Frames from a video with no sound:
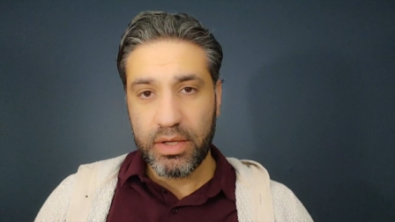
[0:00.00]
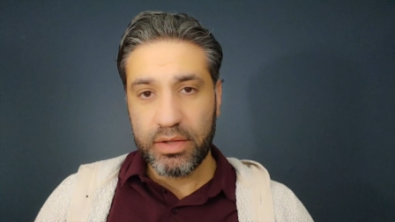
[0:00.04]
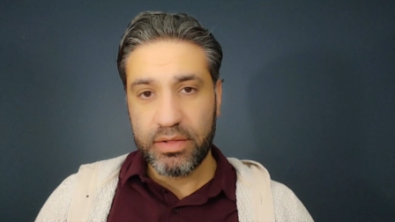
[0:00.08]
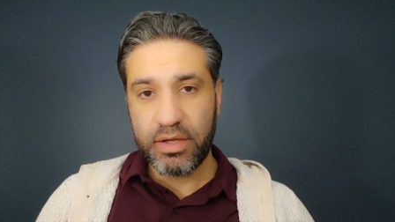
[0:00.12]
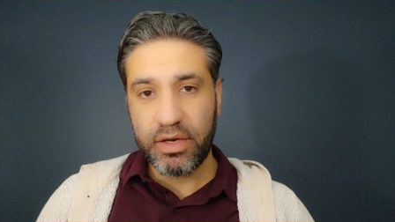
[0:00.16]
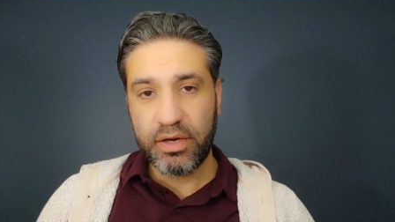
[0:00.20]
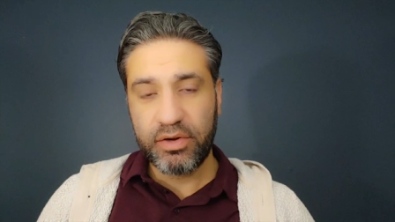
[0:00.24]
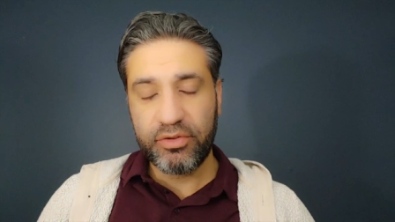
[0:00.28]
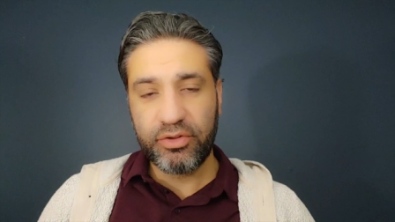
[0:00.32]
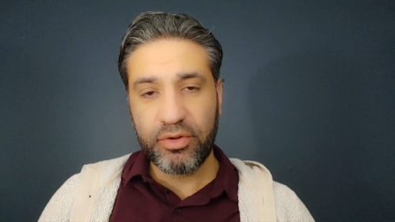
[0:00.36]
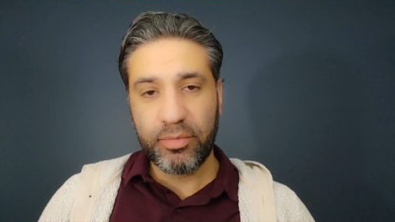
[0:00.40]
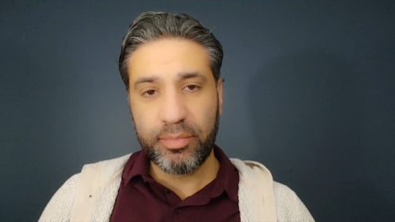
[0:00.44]

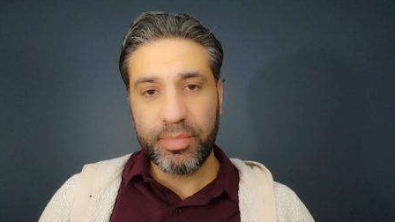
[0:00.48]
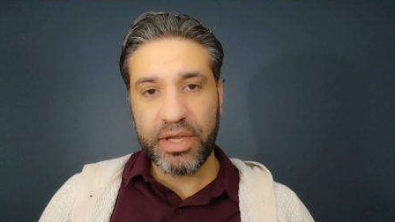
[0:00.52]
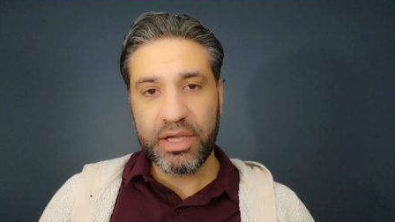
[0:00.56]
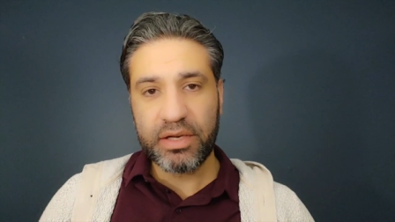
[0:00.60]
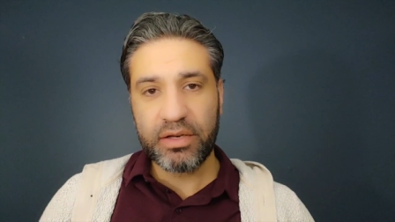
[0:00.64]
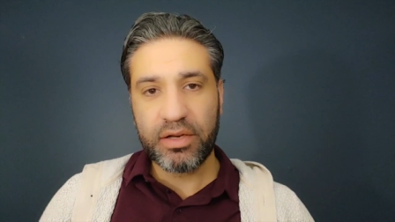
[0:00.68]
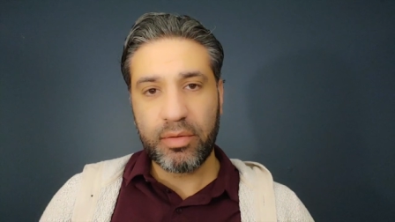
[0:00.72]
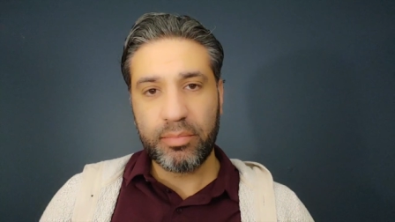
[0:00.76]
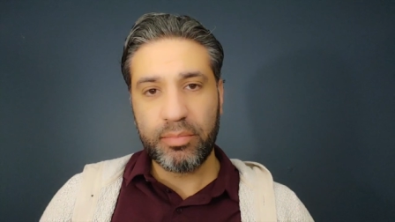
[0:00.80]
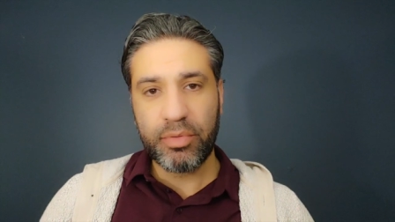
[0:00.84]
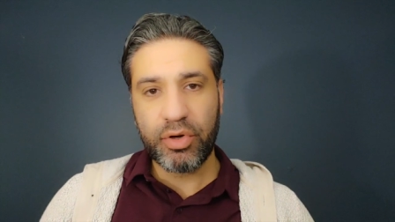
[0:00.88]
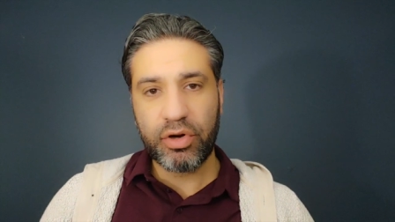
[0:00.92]
There's a big
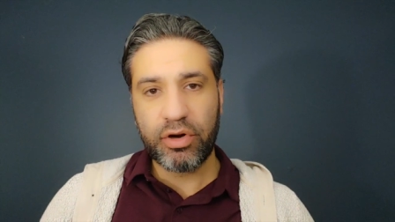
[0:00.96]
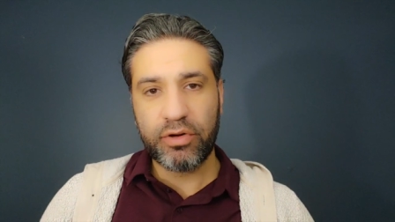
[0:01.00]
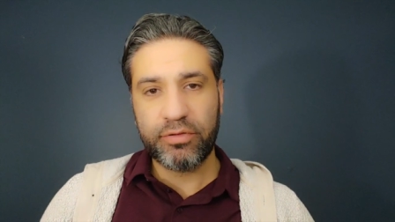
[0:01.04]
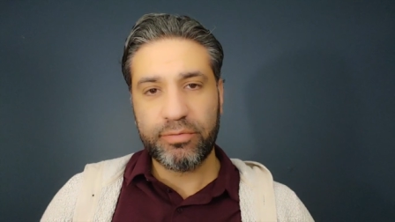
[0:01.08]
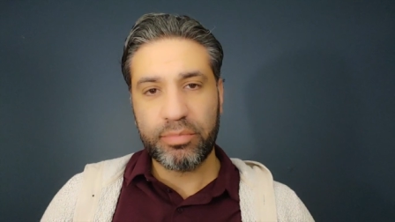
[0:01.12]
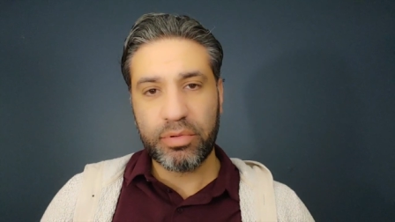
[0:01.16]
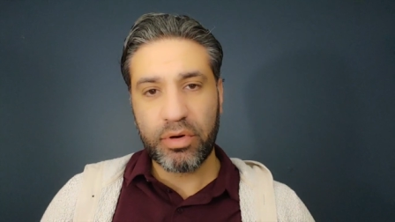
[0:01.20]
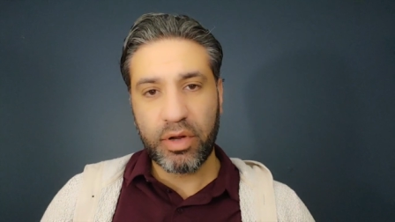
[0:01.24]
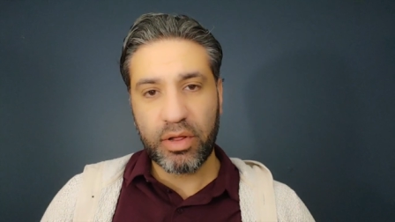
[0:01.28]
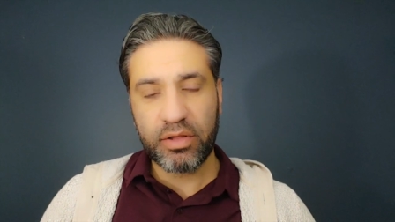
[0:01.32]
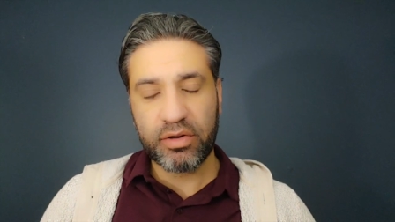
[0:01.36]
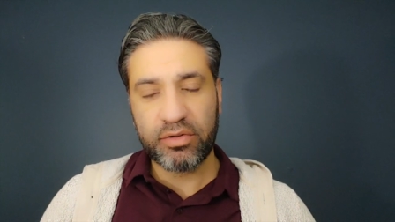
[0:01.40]
number
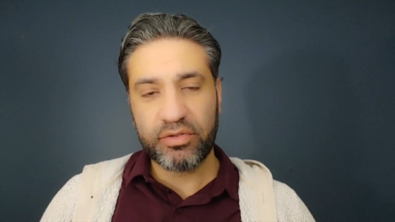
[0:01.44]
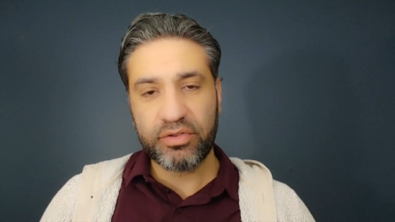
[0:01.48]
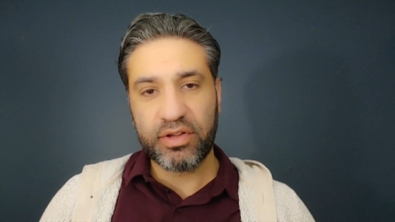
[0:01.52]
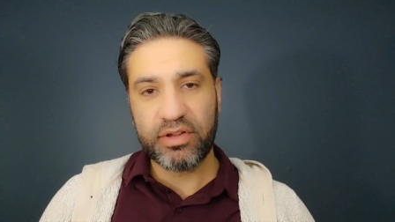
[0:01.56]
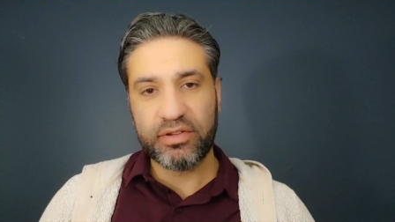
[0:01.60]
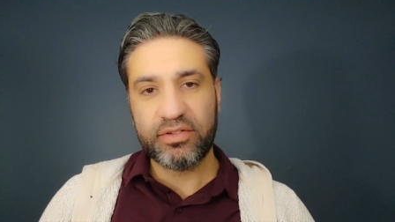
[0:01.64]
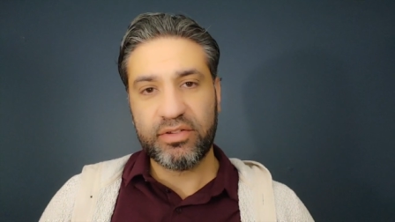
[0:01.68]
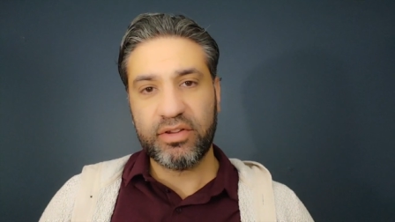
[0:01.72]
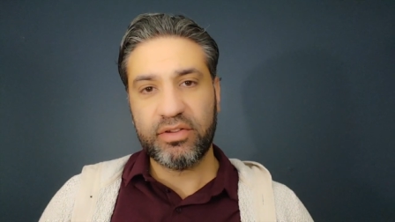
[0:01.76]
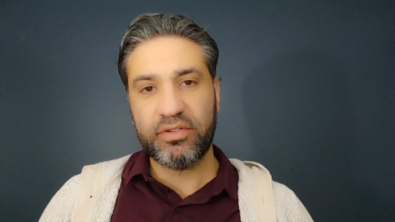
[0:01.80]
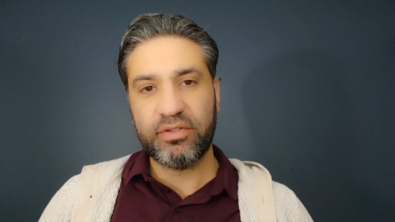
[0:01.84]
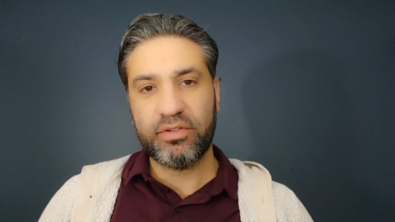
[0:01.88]
of brothers
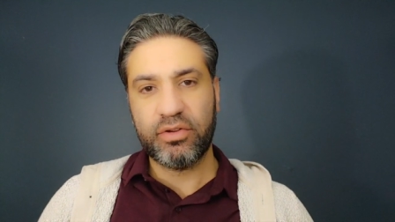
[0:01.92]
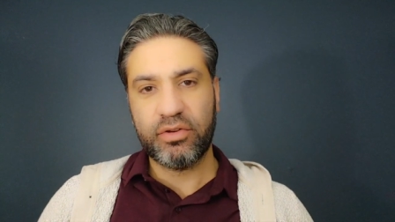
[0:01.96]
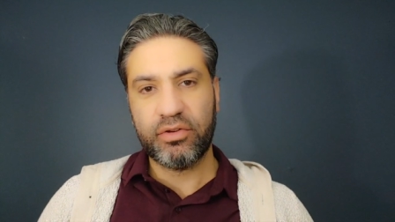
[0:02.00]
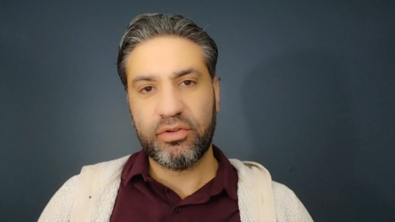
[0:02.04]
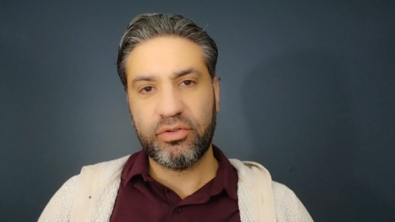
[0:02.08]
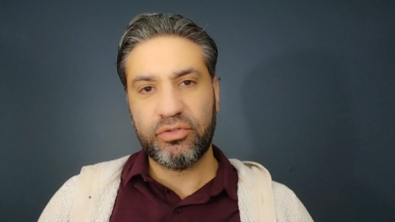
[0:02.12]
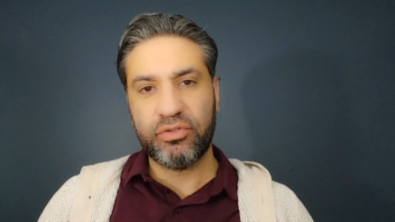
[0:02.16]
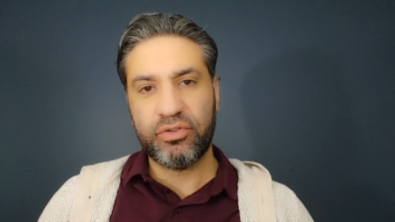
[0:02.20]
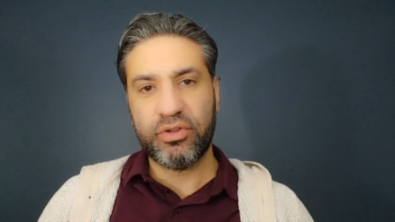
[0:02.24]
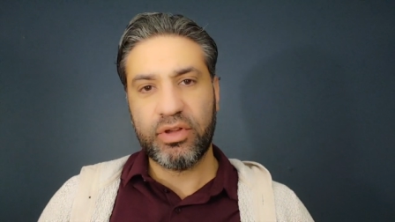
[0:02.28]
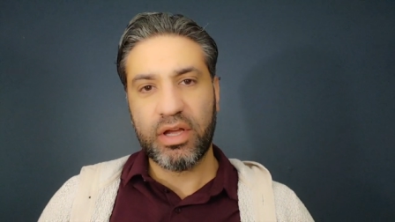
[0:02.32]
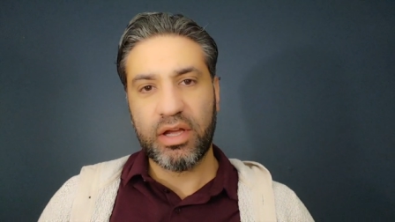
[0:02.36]
and sisters